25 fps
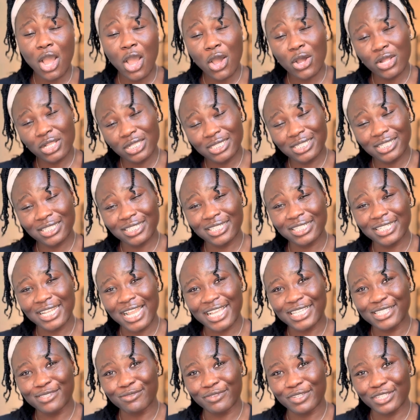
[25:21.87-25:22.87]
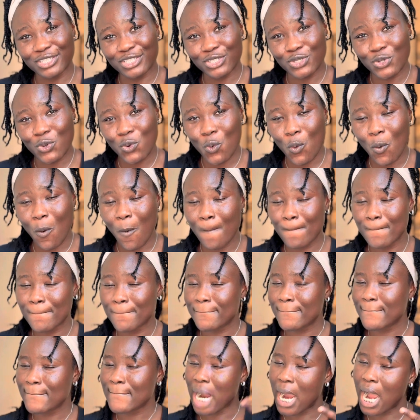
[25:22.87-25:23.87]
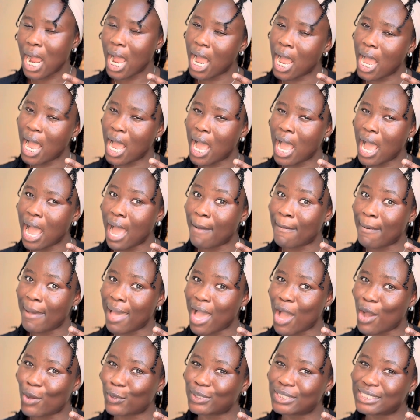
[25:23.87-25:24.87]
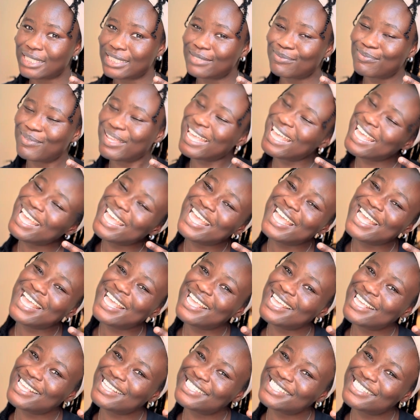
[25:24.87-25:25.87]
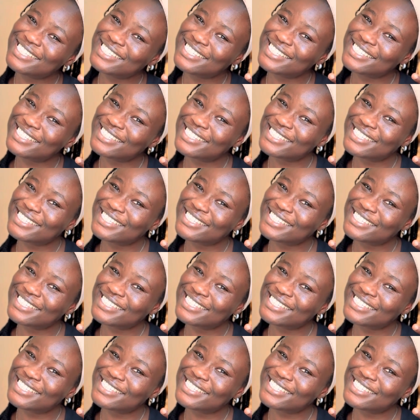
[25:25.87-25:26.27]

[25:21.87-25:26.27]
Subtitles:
Until the next video, I'm out. Peace.